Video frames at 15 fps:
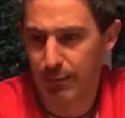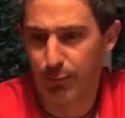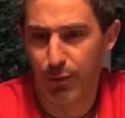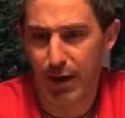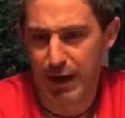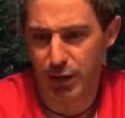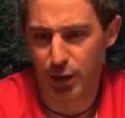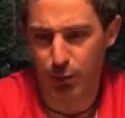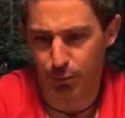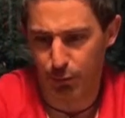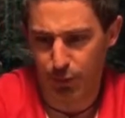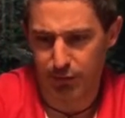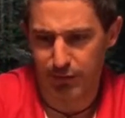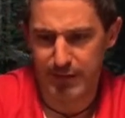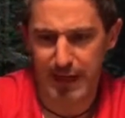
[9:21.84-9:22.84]
brand new
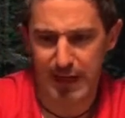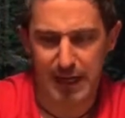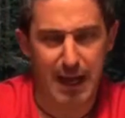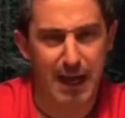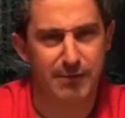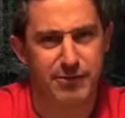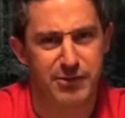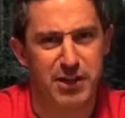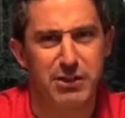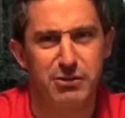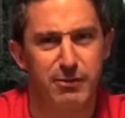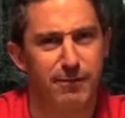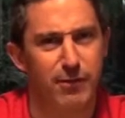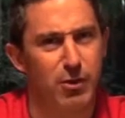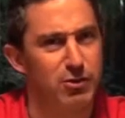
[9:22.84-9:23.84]
brewery. They're going to have
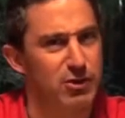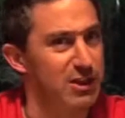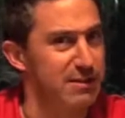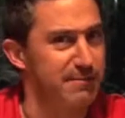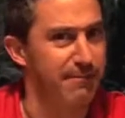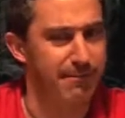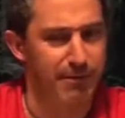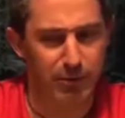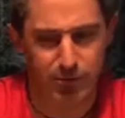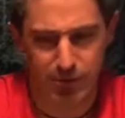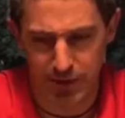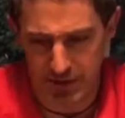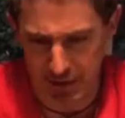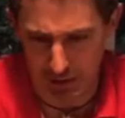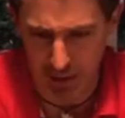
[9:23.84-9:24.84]
centrifuges and
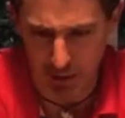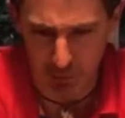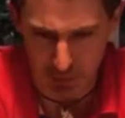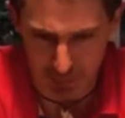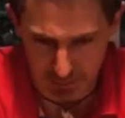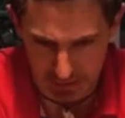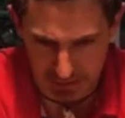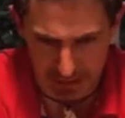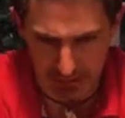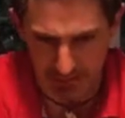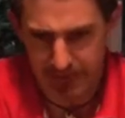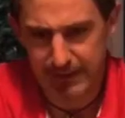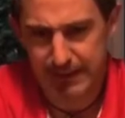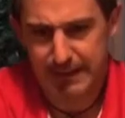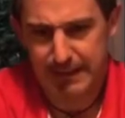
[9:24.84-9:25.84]
filters like you wouldn't believe.